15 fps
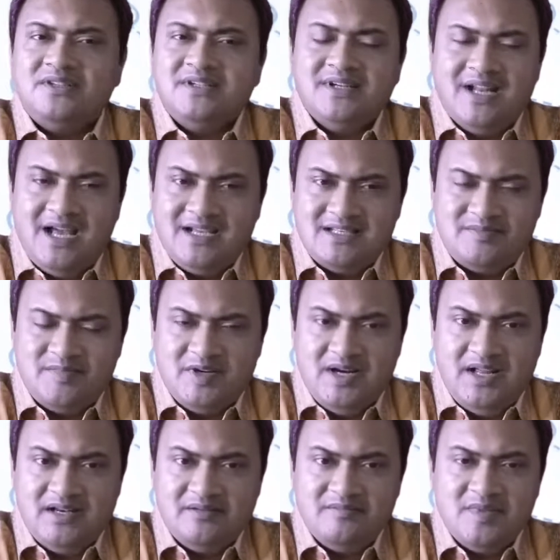lakhs per
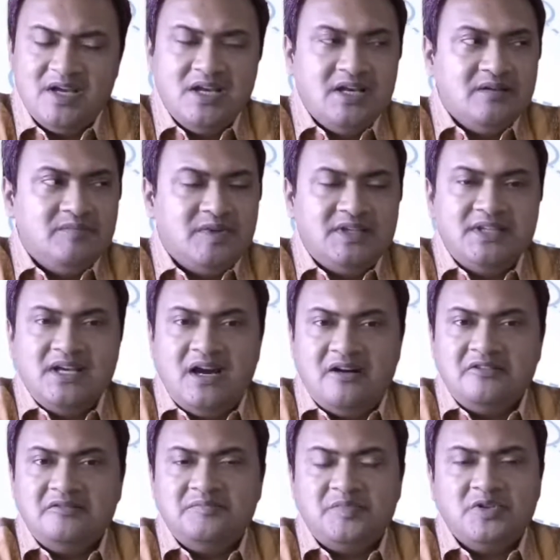annum, but the
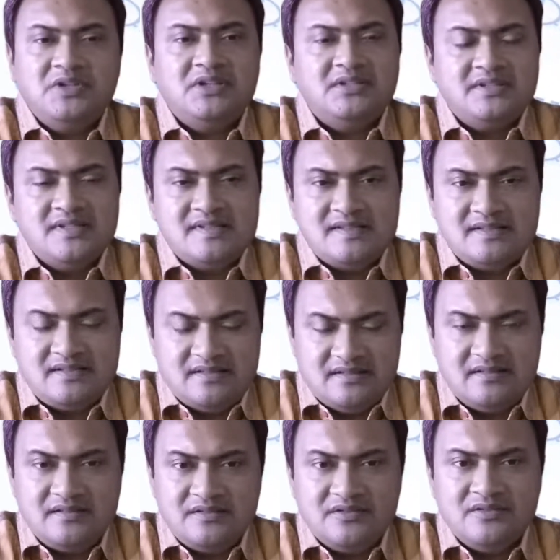output is
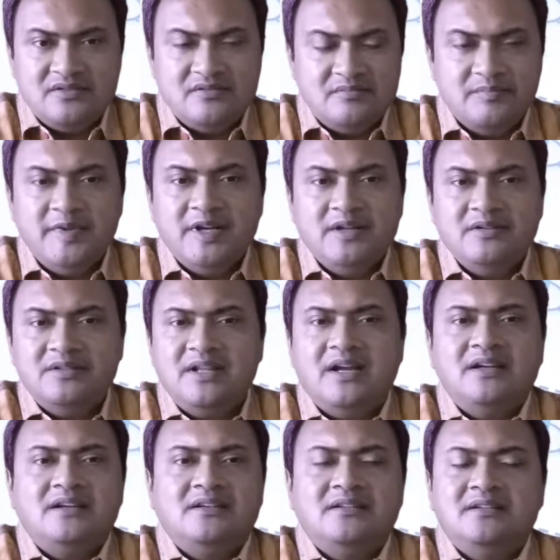below
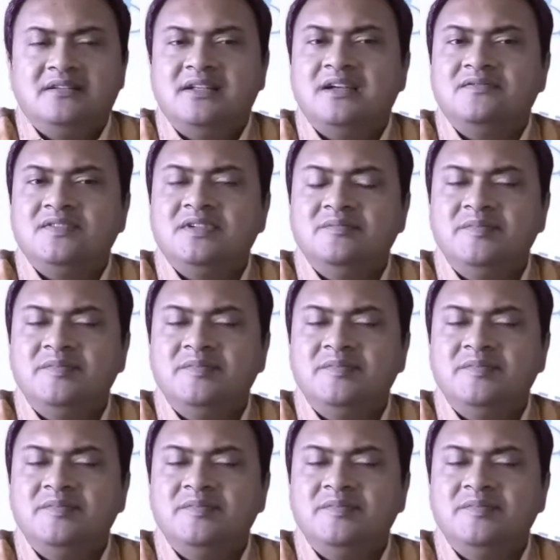that, that will